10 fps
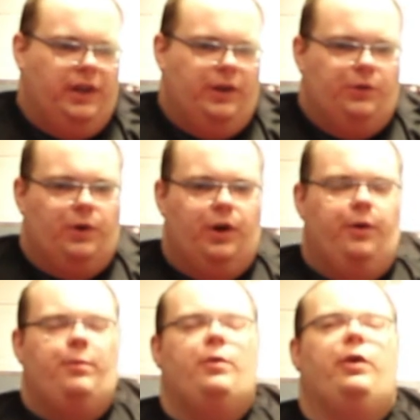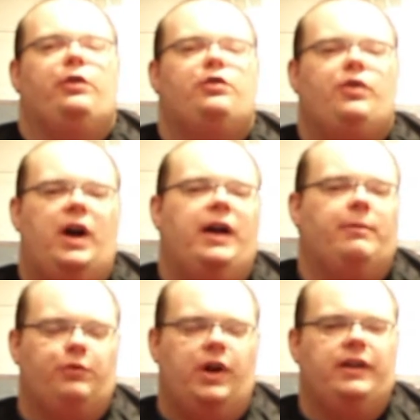in the intro, I'm
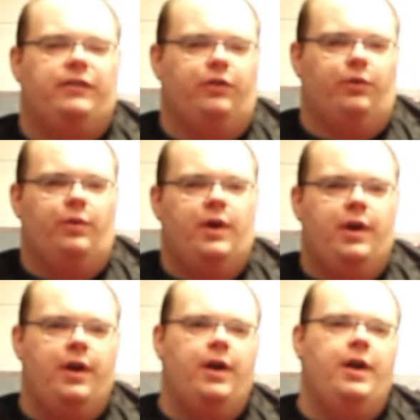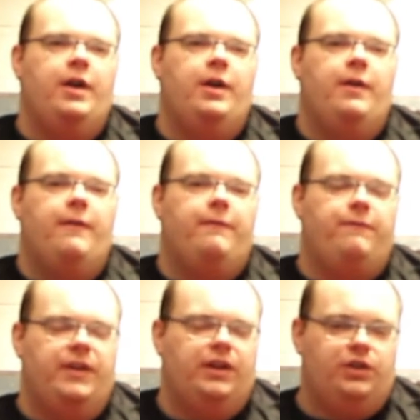trying to
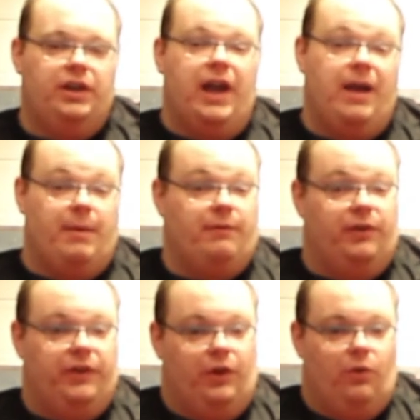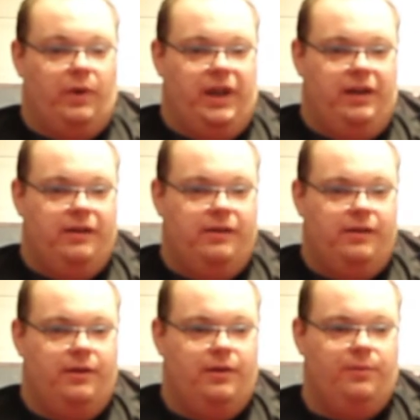finish a game every single week
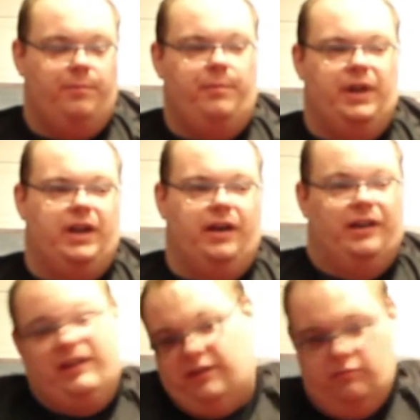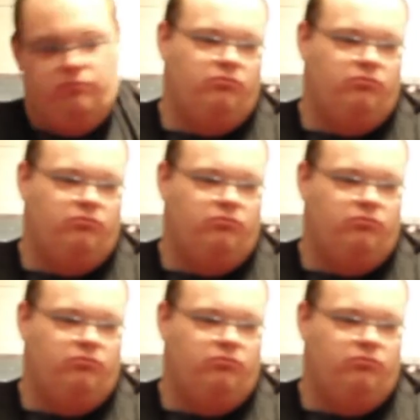because